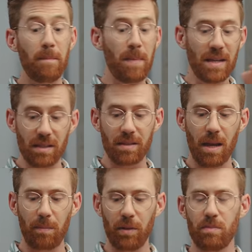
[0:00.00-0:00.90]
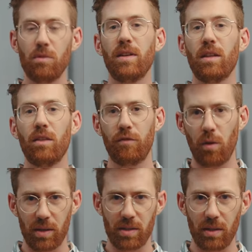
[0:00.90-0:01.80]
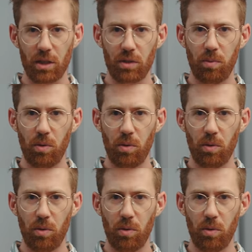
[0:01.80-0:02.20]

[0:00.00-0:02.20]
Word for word: The best example is moving the focus selection